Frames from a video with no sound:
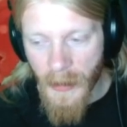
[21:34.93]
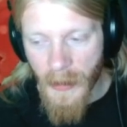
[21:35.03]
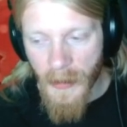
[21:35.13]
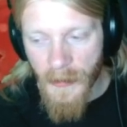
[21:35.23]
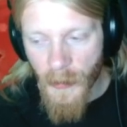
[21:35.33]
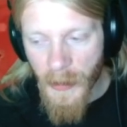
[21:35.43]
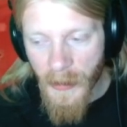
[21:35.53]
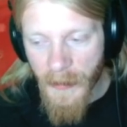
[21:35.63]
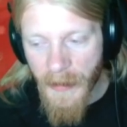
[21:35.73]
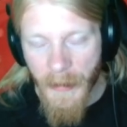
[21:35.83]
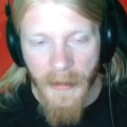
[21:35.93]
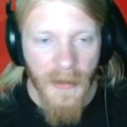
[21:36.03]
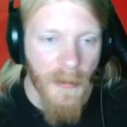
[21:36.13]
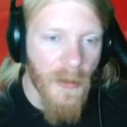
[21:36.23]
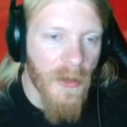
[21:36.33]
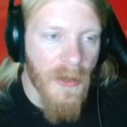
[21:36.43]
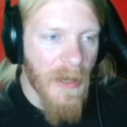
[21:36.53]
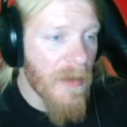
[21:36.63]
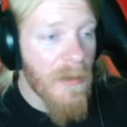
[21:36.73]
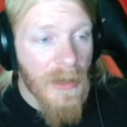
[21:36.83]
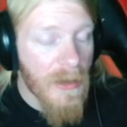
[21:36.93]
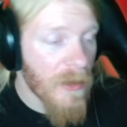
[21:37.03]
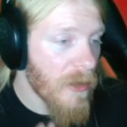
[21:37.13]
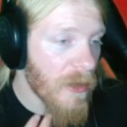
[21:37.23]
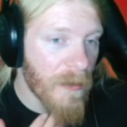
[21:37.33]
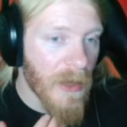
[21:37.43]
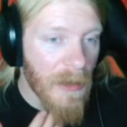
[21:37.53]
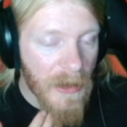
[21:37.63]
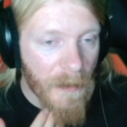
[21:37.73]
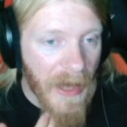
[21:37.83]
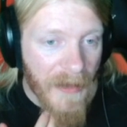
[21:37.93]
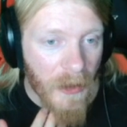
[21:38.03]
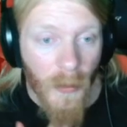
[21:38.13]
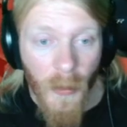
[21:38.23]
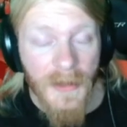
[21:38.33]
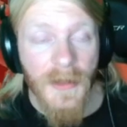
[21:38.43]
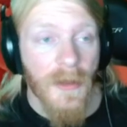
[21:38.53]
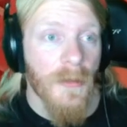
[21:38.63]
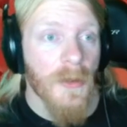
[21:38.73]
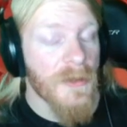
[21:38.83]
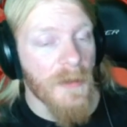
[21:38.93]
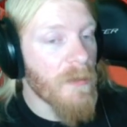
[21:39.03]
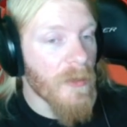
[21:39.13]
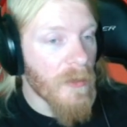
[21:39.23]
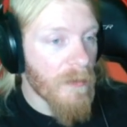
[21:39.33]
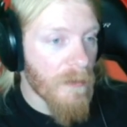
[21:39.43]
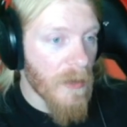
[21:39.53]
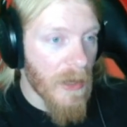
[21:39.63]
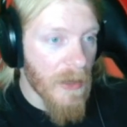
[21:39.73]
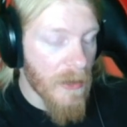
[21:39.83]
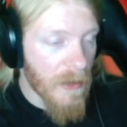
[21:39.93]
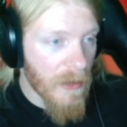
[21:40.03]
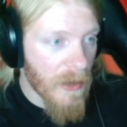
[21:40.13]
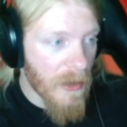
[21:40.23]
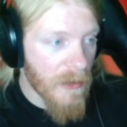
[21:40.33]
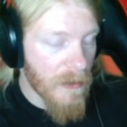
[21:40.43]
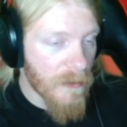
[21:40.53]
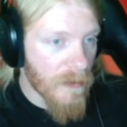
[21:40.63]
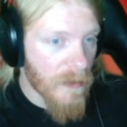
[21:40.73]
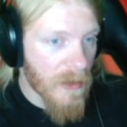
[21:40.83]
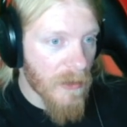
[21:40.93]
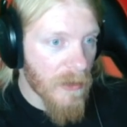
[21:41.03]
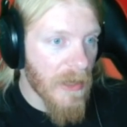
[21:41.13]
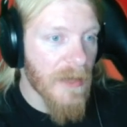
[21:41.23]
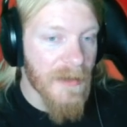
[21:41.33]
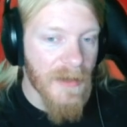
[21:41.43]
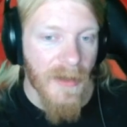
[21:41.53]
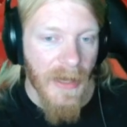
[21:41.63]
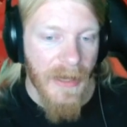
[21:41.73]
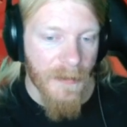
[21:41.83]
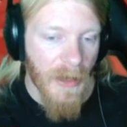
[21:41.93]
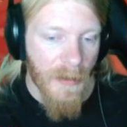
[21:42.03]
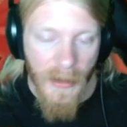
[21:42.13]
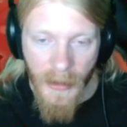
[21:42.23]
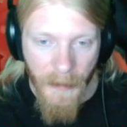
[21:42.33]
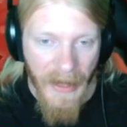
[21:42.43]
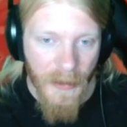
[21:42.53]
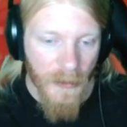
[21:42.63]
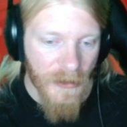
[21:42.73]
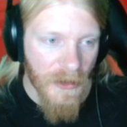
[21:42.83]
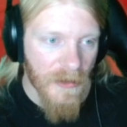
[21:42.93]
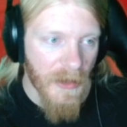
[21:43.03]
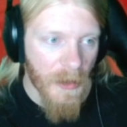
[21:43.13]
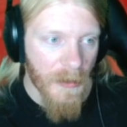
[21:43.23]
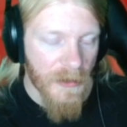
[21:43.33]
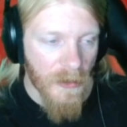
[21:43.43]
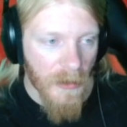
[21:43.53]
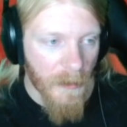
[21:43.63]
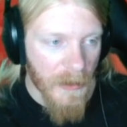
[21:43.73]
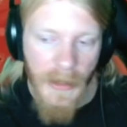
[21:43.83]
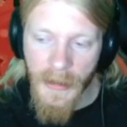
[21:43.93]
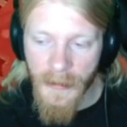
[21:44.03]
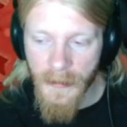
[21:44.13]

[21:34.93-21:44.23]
There's no way you leave that bounty on the board. Yeah, maybe the pathing wasn't the most simple. I can see that. Maybe the pathing was just a little bit too complicated.